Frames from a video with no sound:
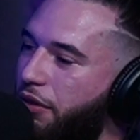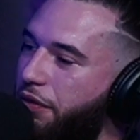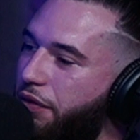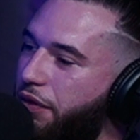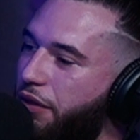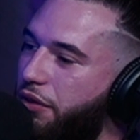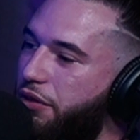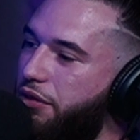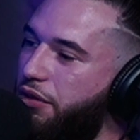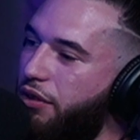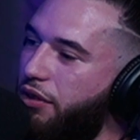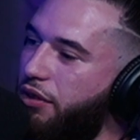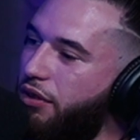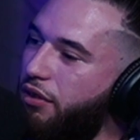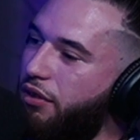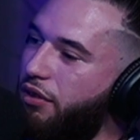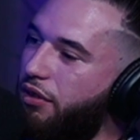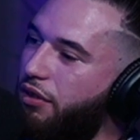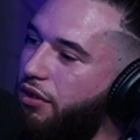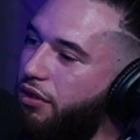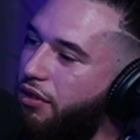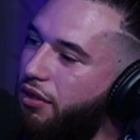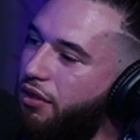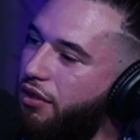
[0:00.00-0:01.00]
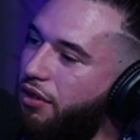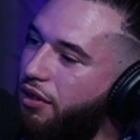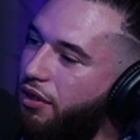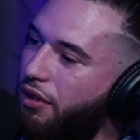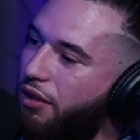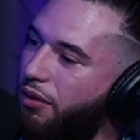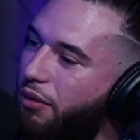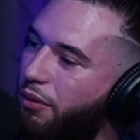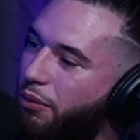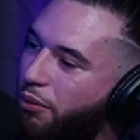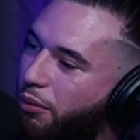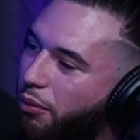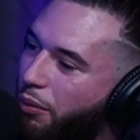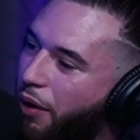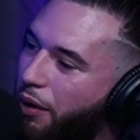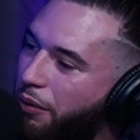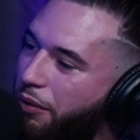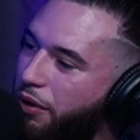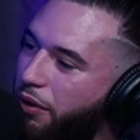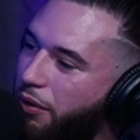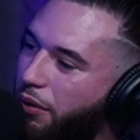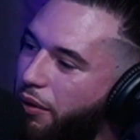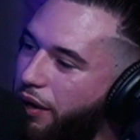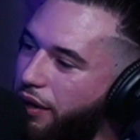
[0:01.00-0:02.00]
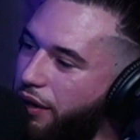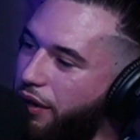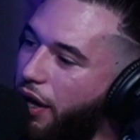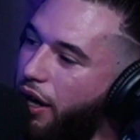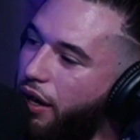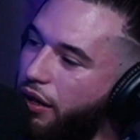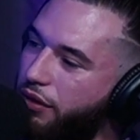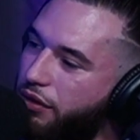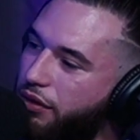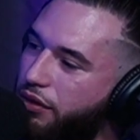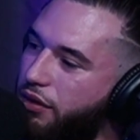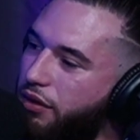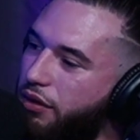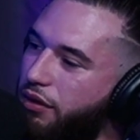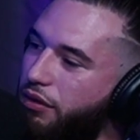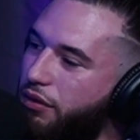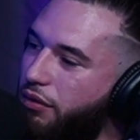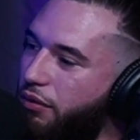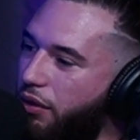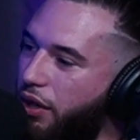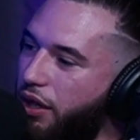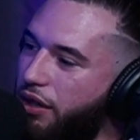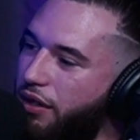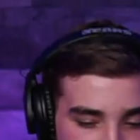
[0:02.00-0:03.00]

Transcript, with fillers: about the future. Yep. Where are we going next?